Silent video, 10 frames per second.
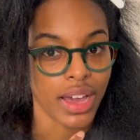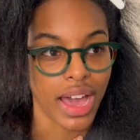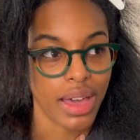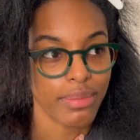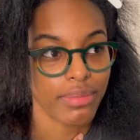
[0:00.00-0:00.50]

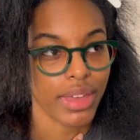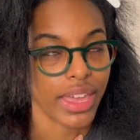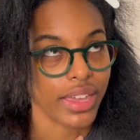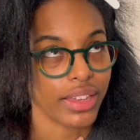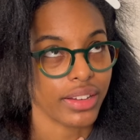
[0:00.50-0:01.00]
I'm
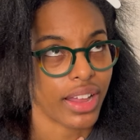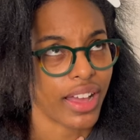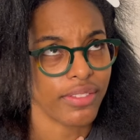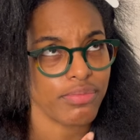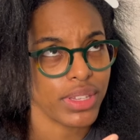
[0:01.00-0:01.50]
at,
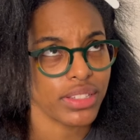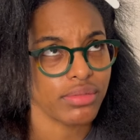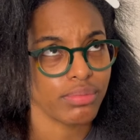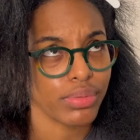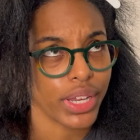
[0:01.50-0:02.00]
I've
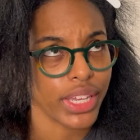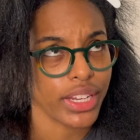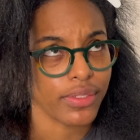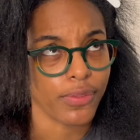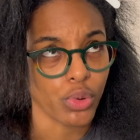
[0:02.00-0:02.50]
been
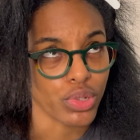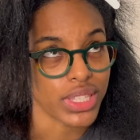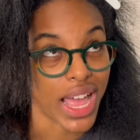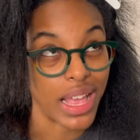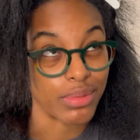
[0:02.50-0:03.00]
braiding full
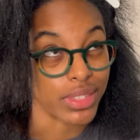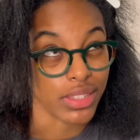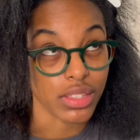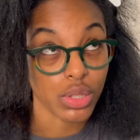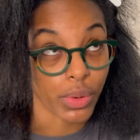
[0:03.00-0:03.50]
time
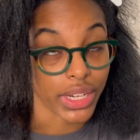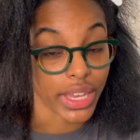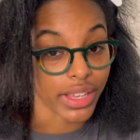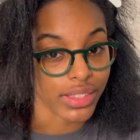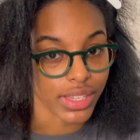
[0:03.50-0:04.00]
since
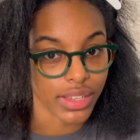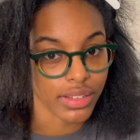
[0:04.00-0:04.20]
2018.